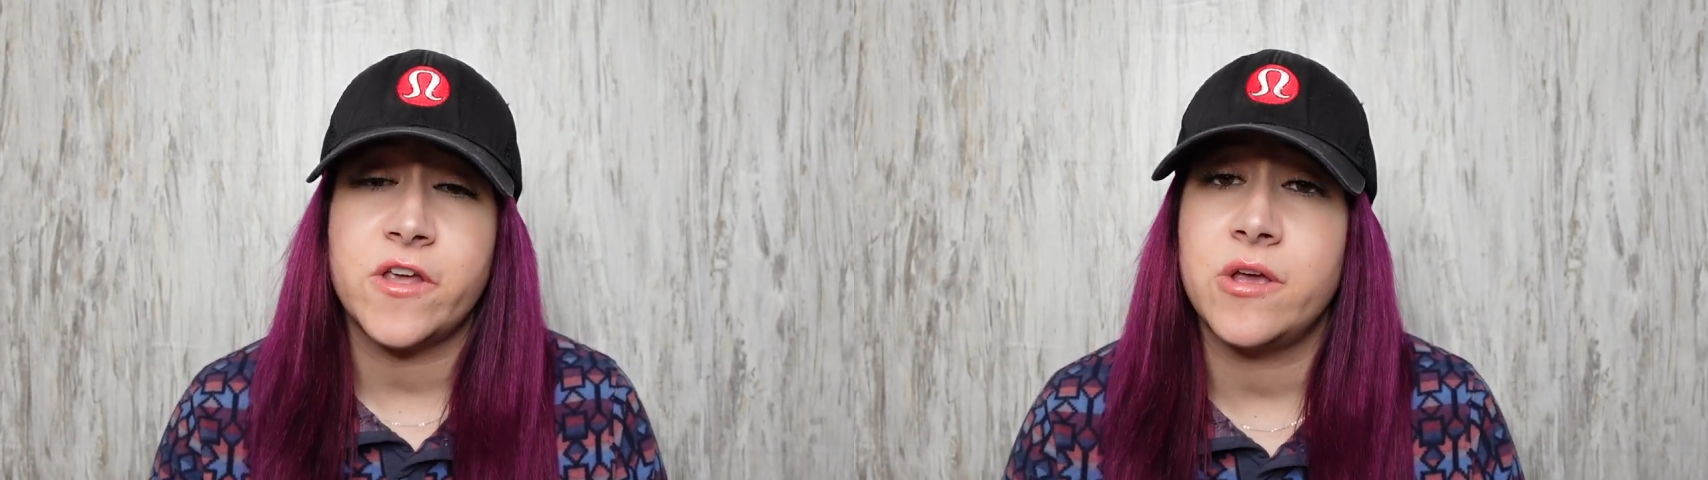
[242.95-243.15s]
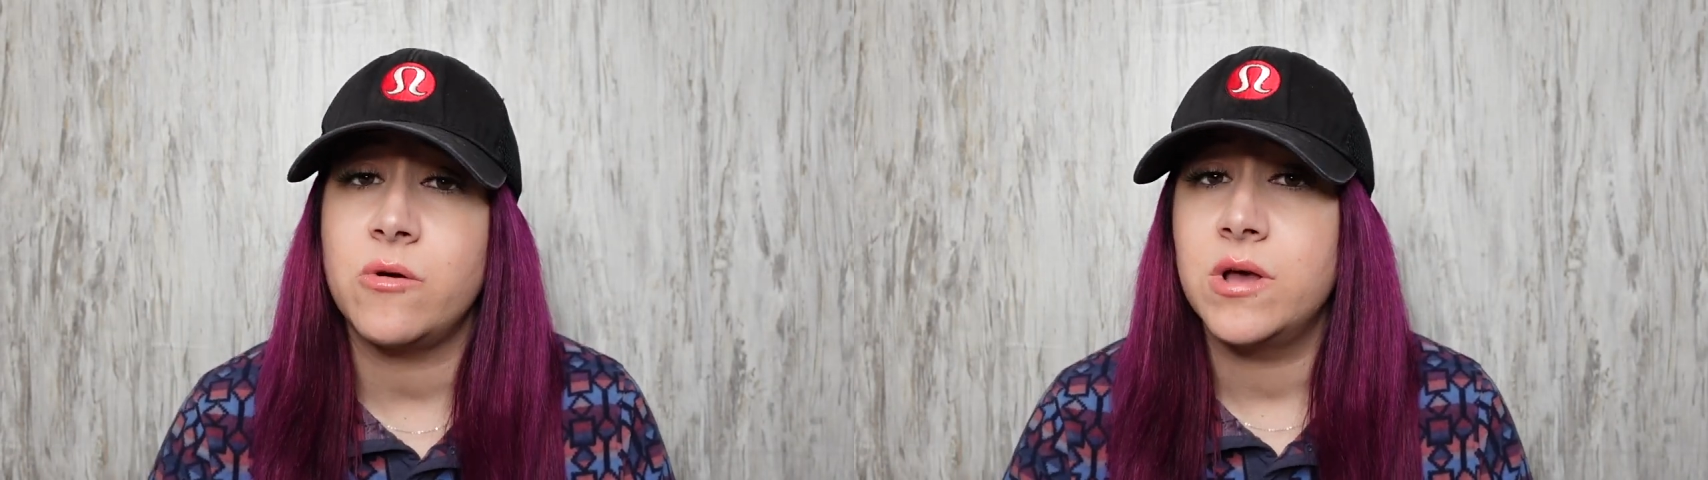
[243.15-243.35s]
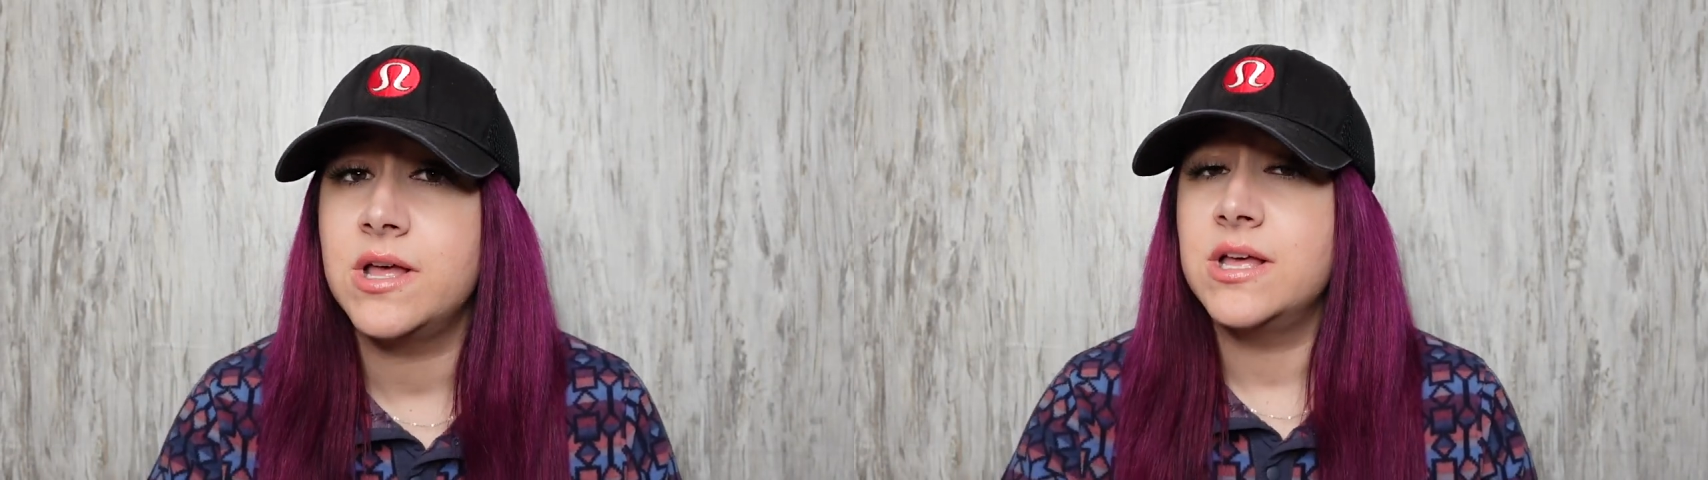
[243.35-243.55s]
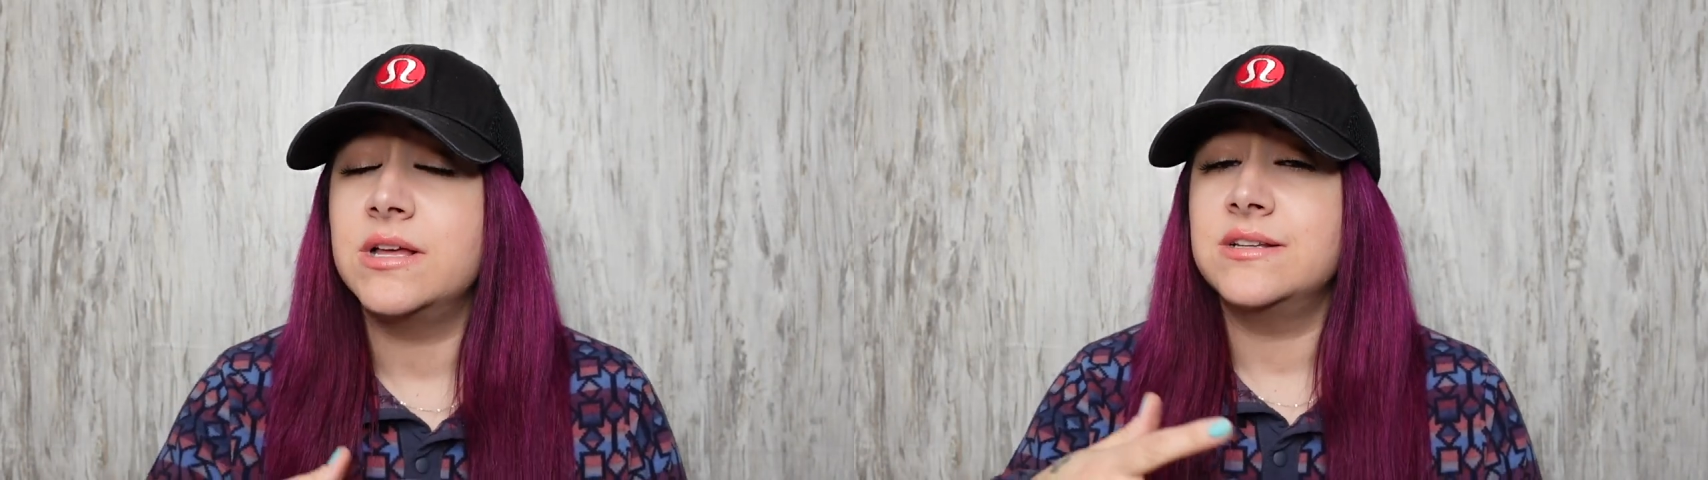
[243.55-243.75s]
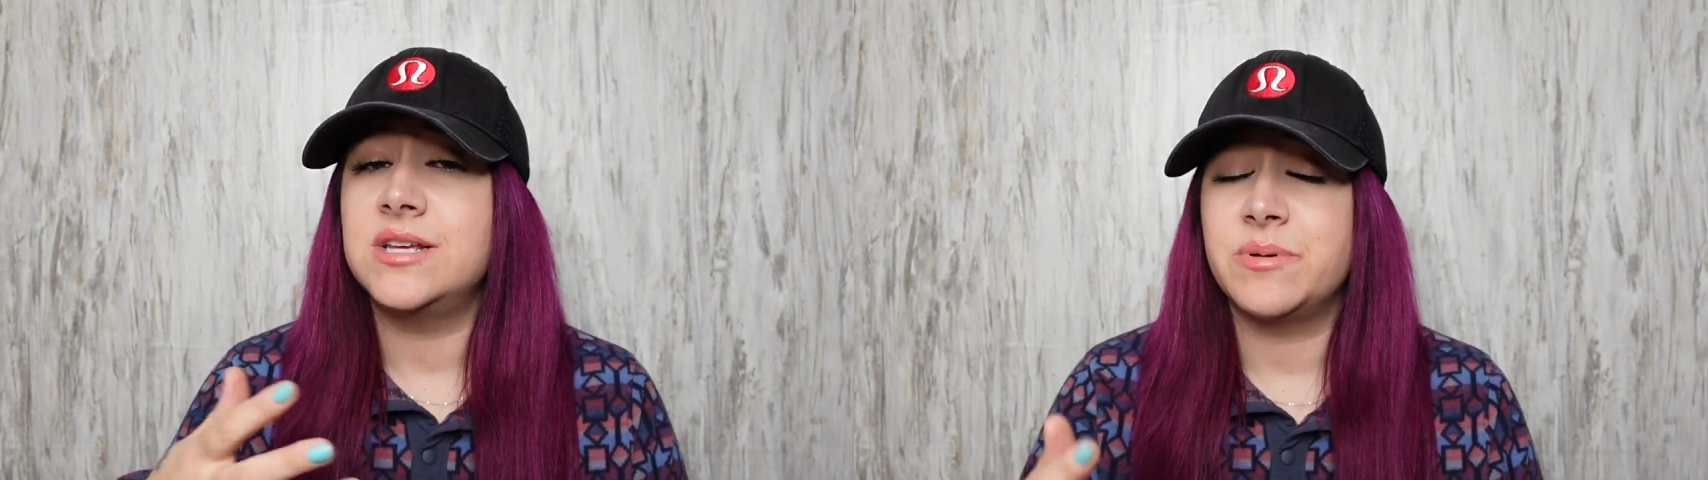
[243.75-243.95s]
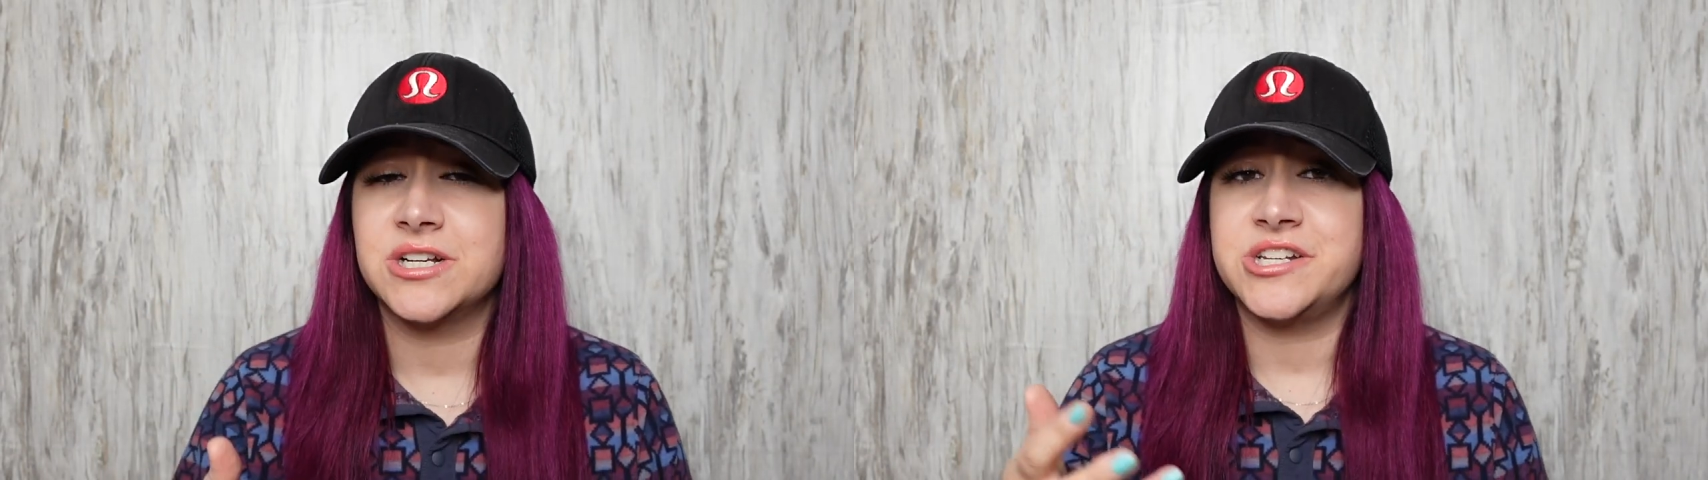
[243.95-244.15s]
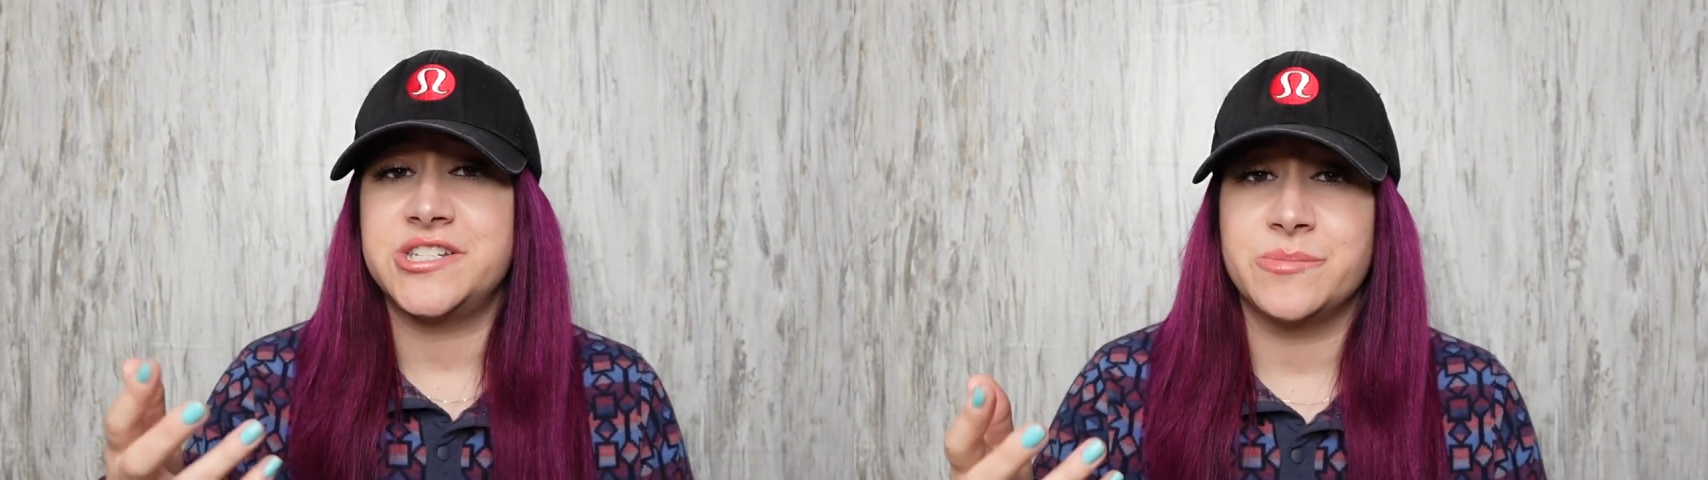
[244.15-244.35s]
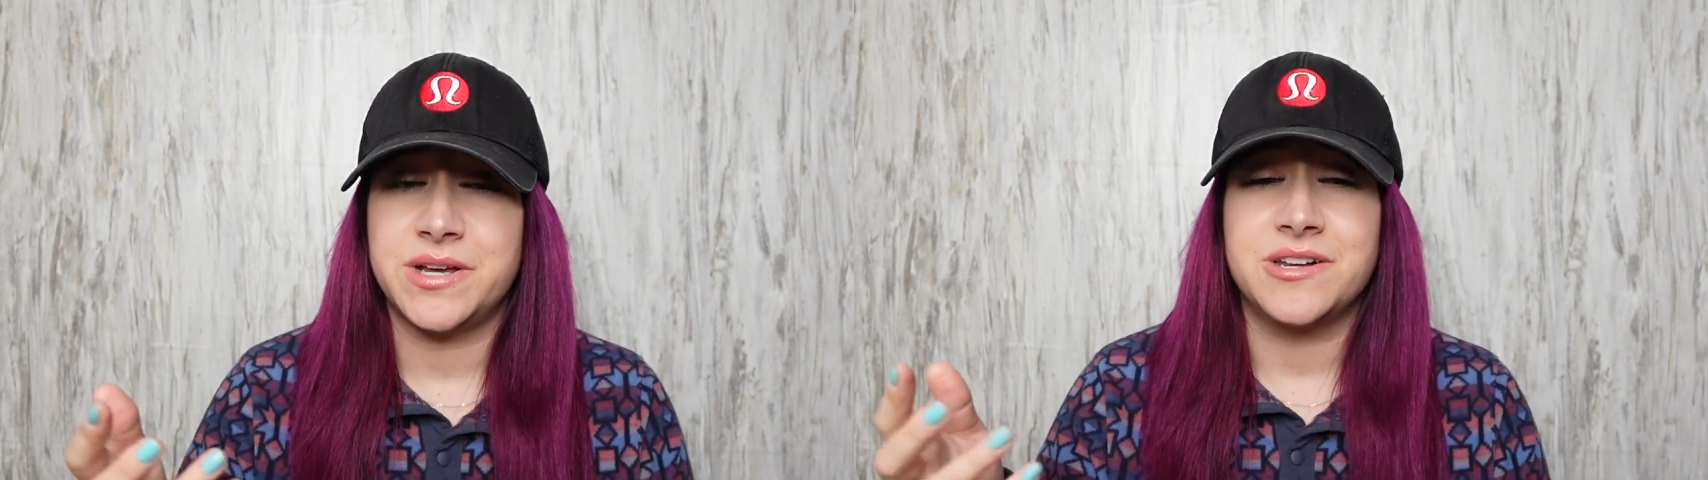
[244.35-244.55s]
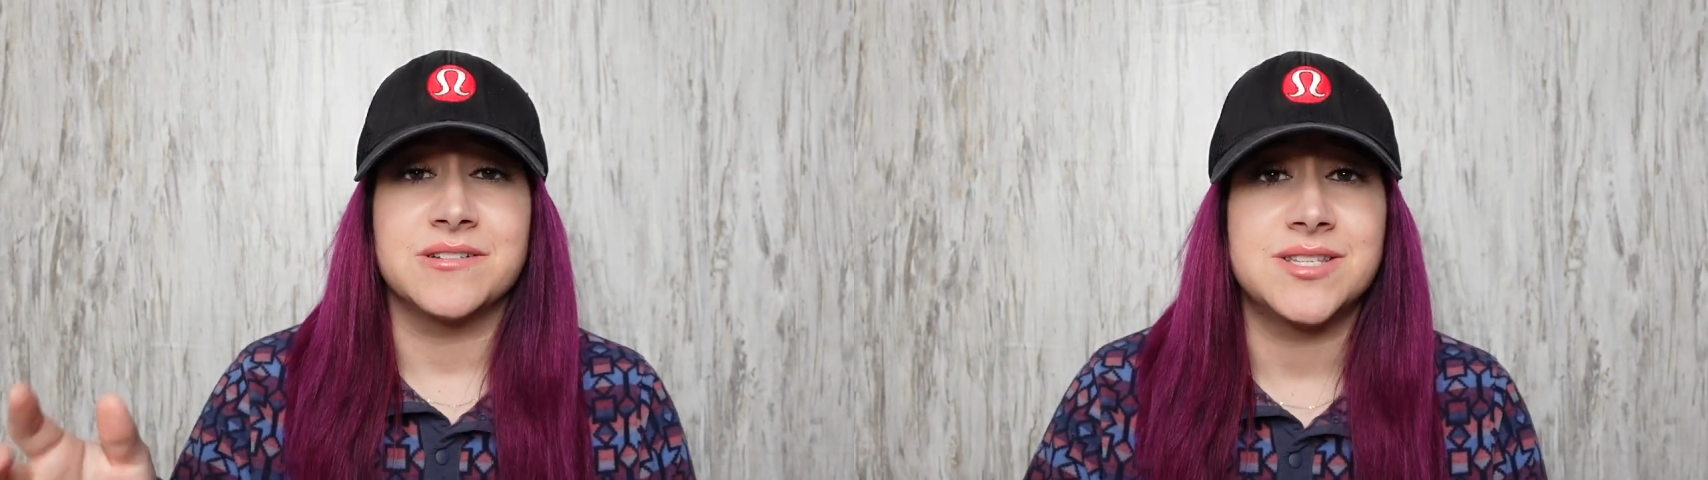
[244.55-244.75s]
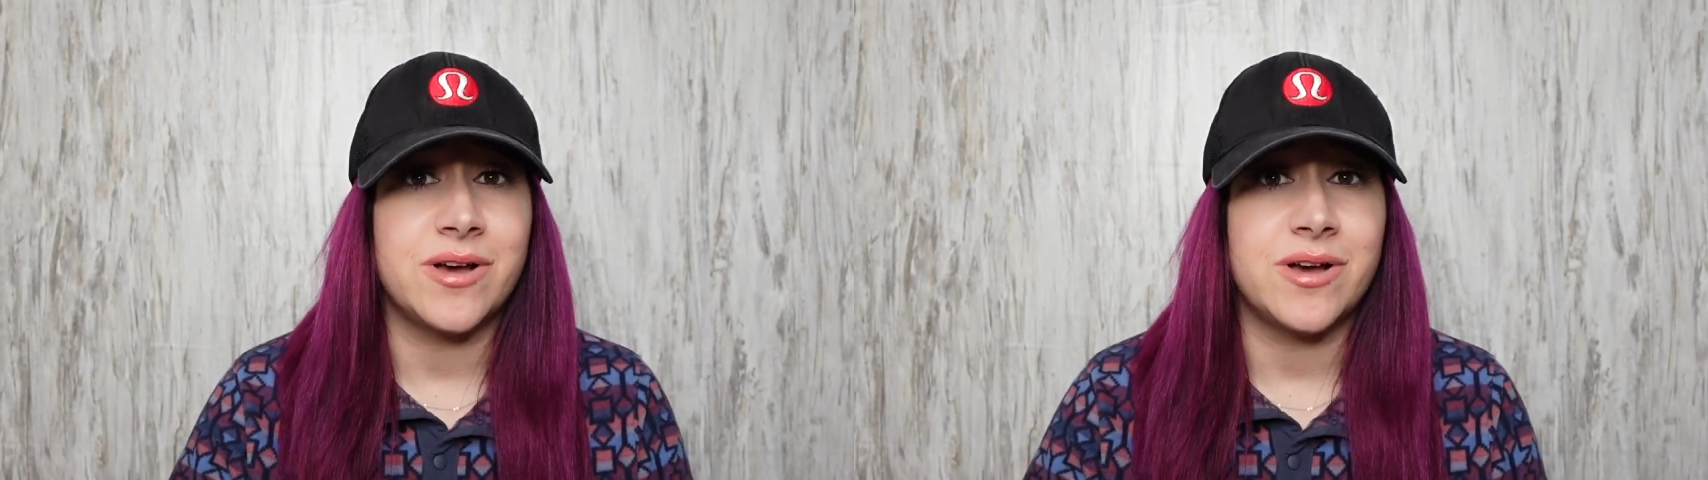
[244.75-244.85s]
you to purchase your bundle.